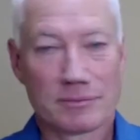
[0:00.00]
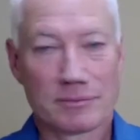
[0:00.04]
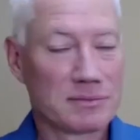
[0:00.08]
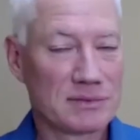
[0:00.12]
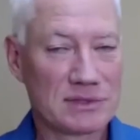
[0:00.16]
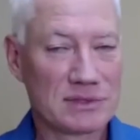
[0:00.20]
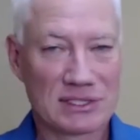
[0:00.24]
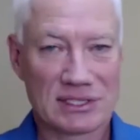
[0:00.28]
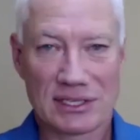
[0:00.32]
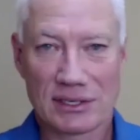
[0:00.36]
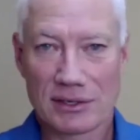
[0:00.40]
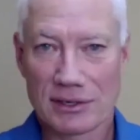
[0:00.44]

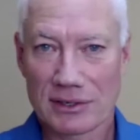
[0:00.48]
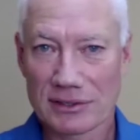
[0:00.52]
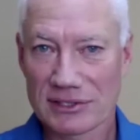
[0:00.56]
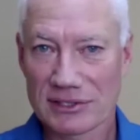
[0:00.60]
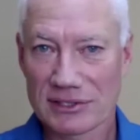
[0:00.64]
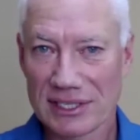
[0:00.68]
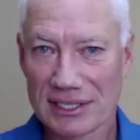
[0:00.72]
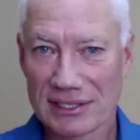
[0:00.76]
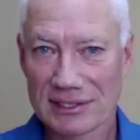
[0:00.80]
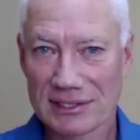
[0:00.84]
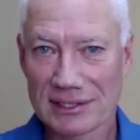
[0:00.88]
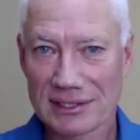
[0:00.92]
see our
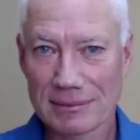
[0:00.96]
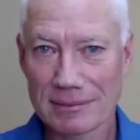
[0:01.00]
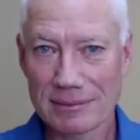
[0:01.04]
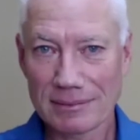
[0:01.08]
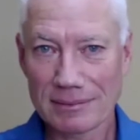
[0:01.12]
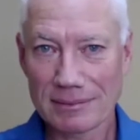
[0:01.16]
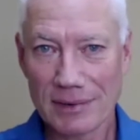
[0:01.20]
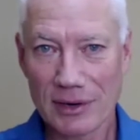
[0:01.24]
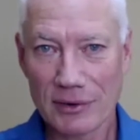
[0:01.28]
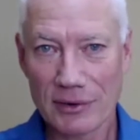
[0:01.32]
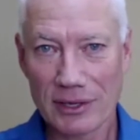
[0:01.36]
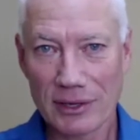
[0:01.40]
system,
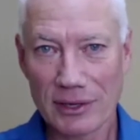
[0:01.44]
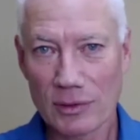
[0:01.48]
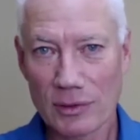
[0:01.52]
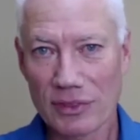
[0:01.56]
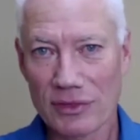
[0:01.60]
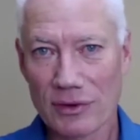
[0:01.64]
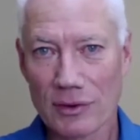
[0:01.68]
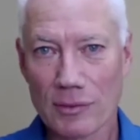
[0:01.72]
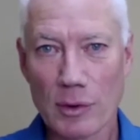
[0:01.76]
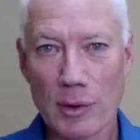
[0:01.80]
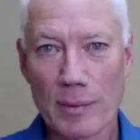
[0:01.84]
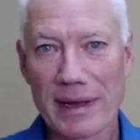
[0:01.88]
our liquid
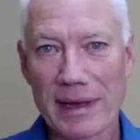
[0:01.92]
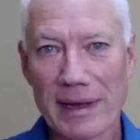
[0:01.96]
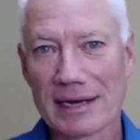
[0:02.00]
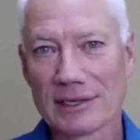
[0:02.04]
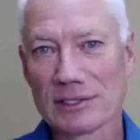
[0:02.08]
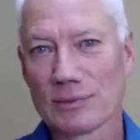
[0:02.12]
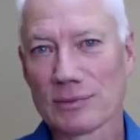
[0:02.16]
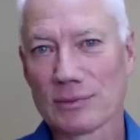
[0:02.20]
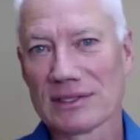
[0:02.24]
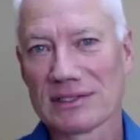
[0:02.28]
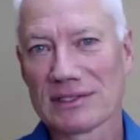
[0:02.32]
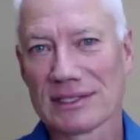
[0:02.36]
thermal
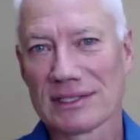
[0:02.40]
management